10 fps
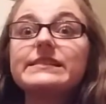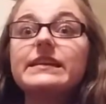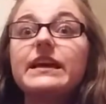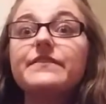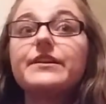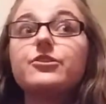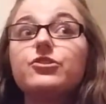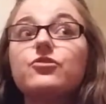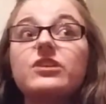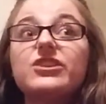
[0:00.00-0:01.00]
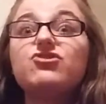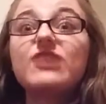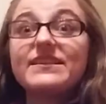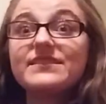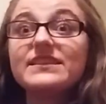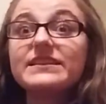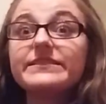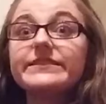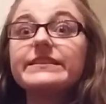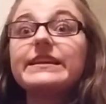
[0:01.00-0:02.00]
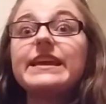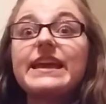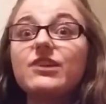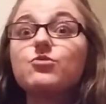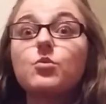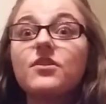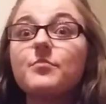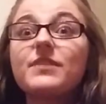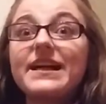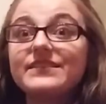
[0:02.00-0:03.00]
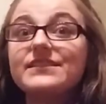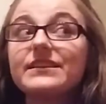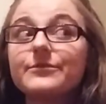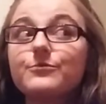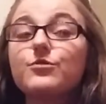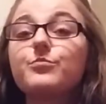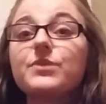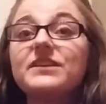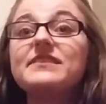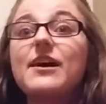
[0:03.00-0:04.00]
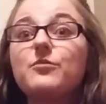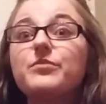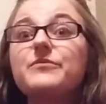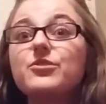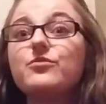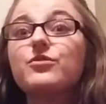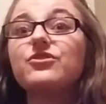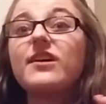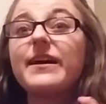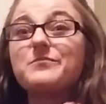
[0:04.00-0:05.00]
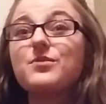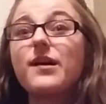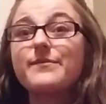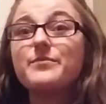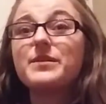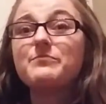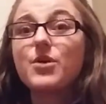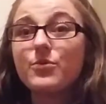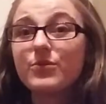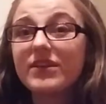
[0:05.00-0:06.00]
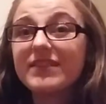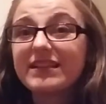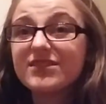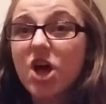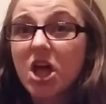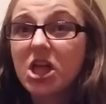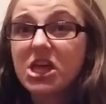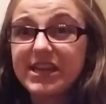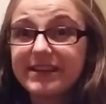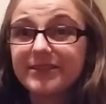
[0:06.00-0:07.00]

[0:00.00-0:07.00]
and then you'll ingest it, and or the plastic will break down, but over time probably both, and that's not good.